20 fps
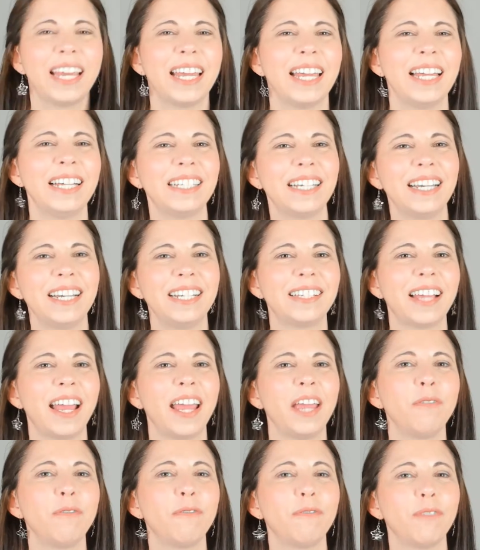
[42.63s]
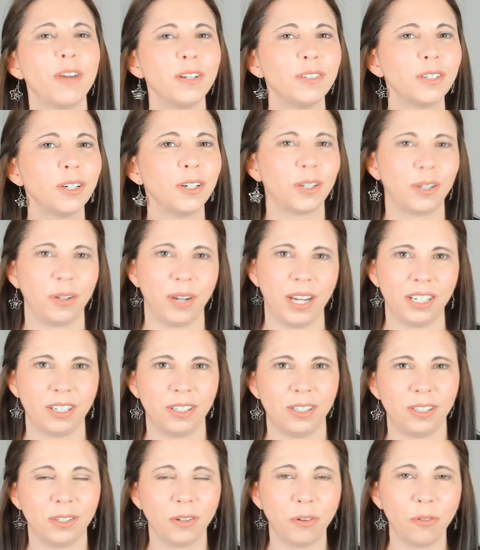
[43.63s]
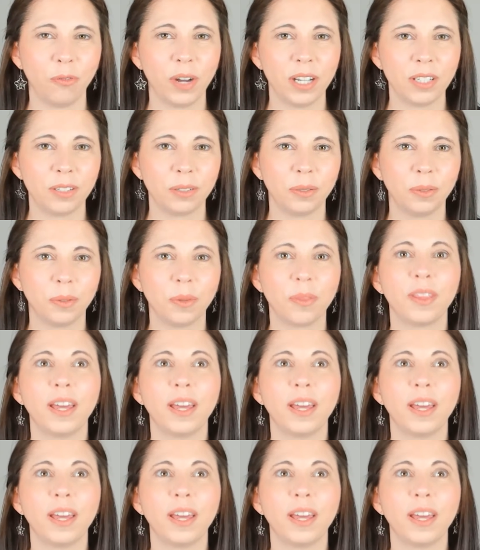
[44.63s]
It is a photo creation software tool